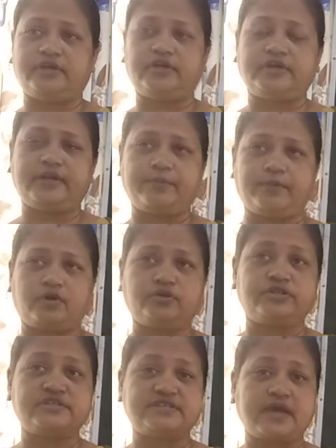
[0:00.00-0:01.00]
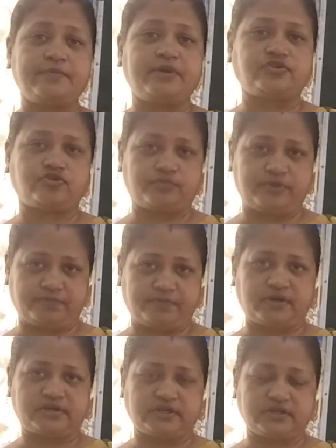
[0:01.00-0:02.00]
learned about the subatomic
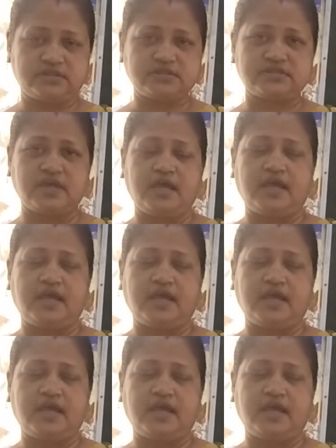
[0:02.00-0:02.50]
particles,